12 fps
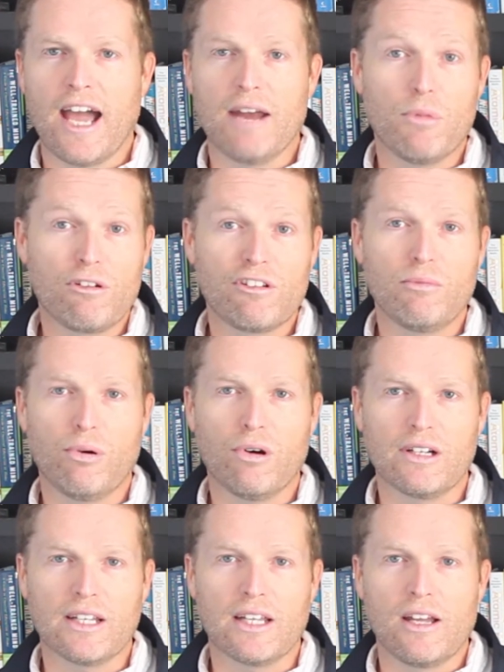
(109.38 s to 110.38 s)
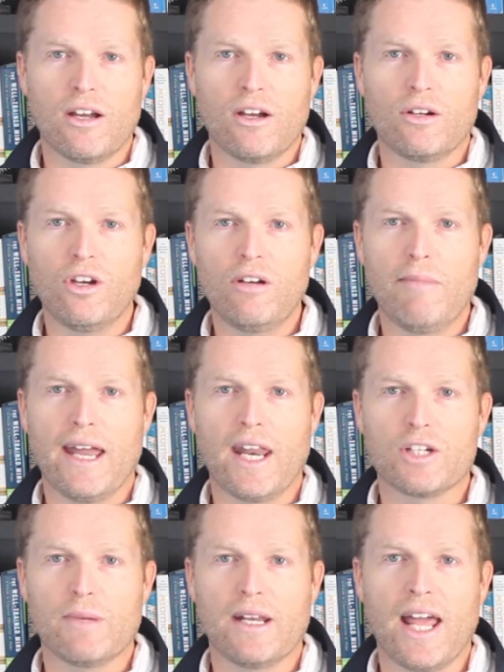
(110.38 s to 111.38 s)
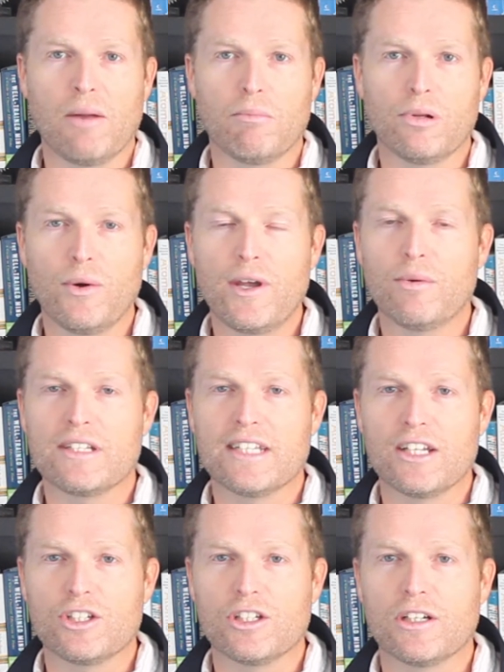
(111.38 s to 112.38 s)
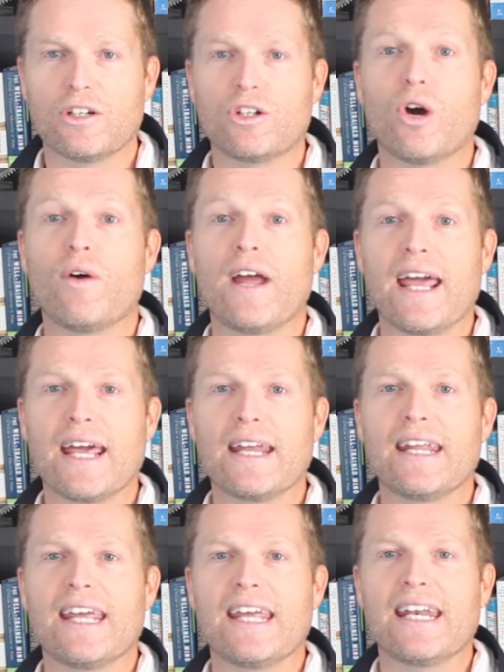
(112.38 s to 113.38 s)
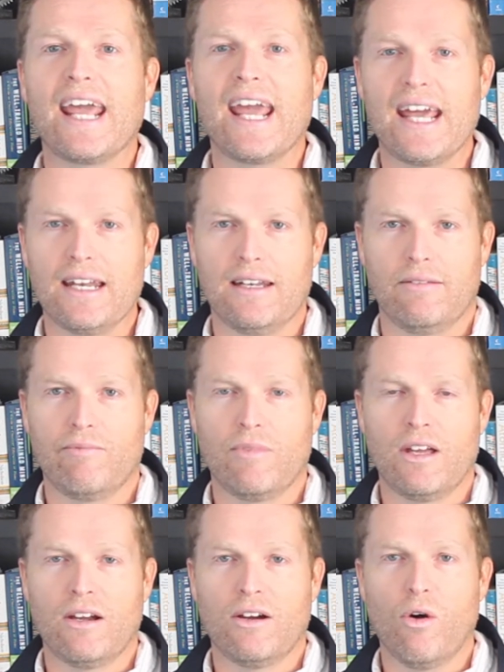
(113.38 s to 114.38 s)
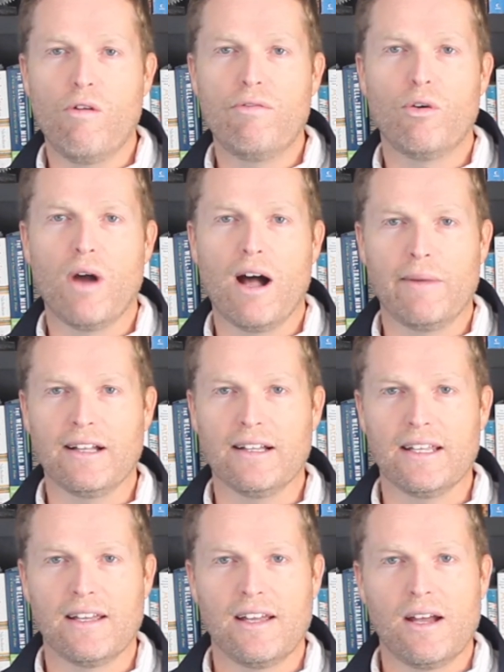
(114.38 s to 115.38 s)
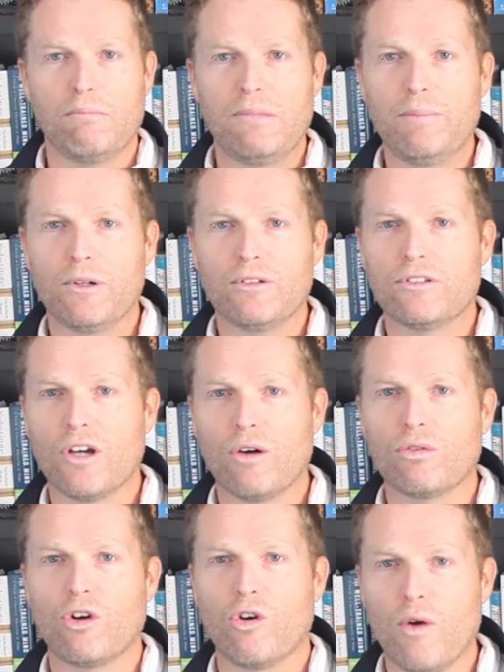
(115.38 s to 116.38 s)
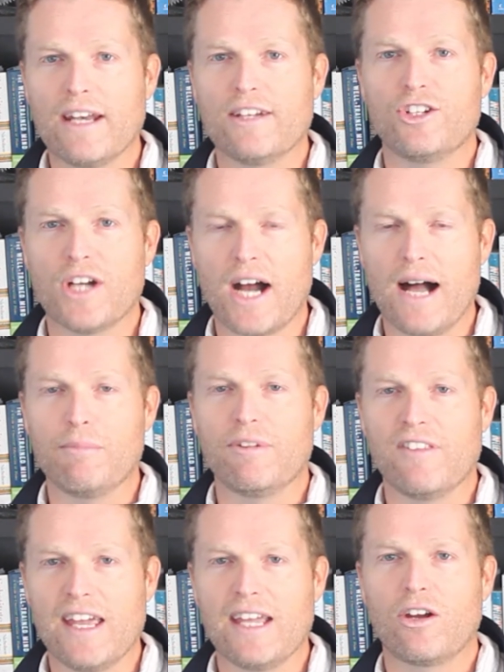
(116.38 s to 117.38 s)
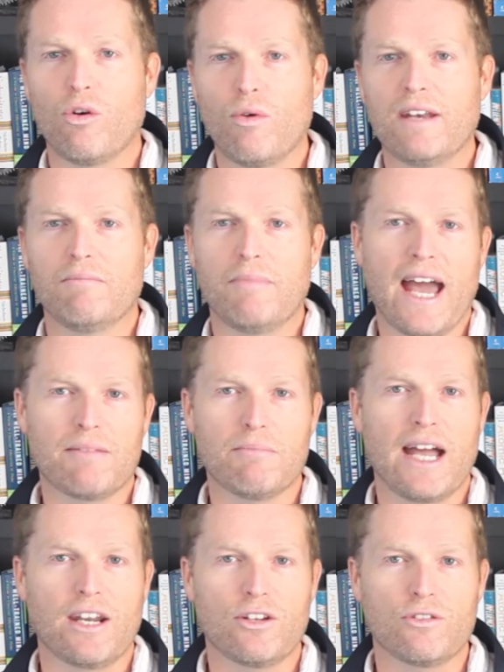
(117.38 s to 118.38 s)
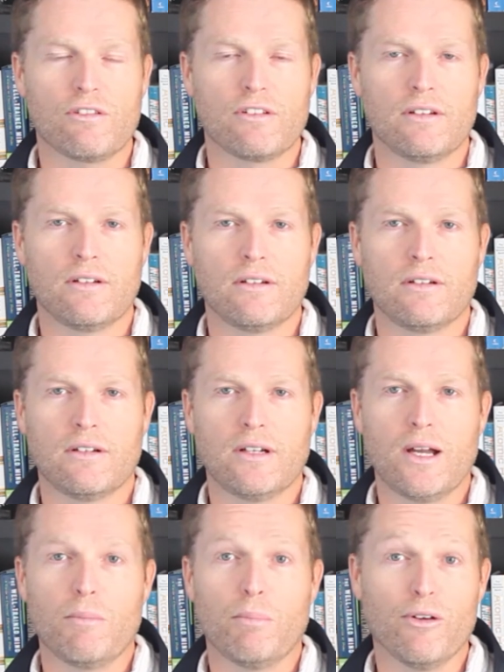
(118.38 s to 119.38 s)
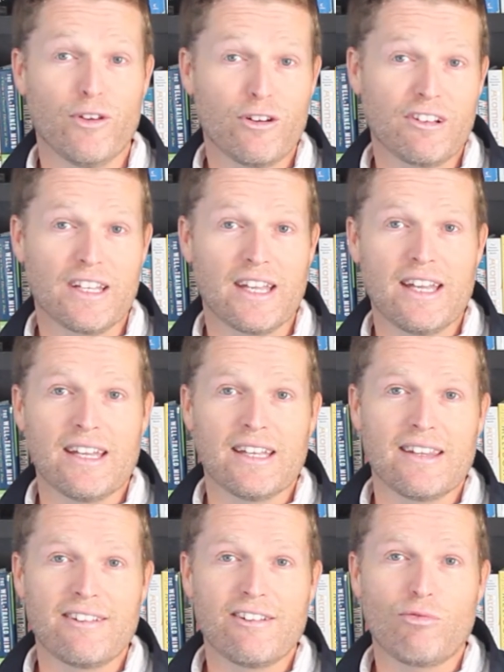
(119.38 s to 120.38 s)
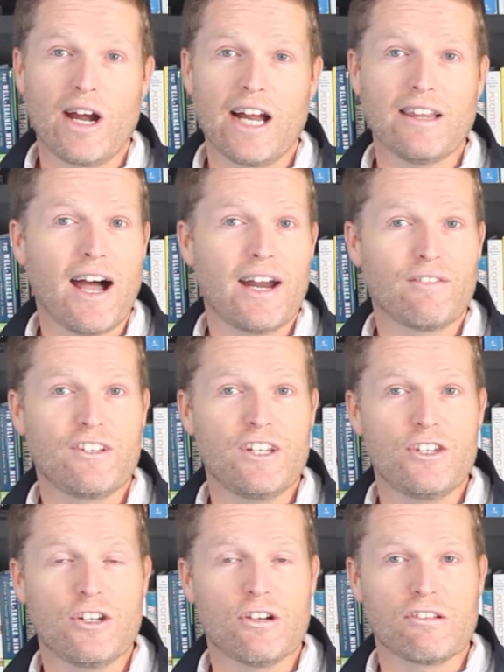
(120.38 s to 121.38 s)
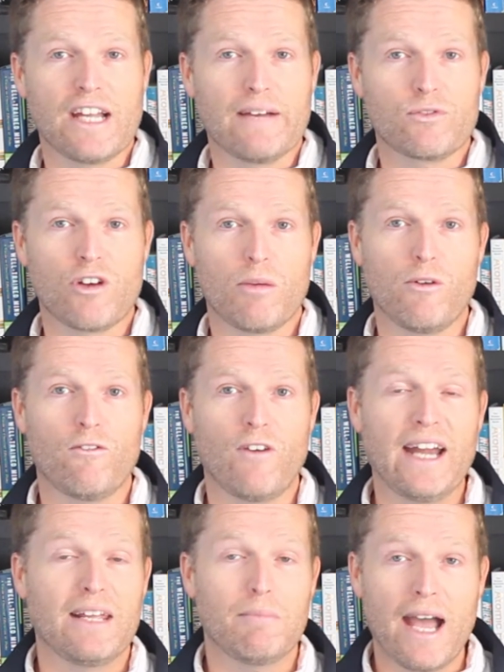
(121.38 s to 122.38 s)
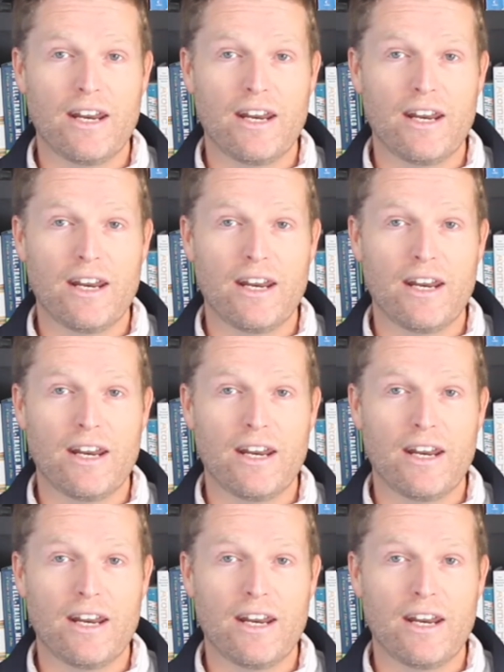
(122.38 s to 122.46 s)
And most importantly, good management and employee retention go hand in hand. Overwhelmingly, people don't quit jobs, they quit bad managers. Perversely, this is why a lot of CTOs have trouble finding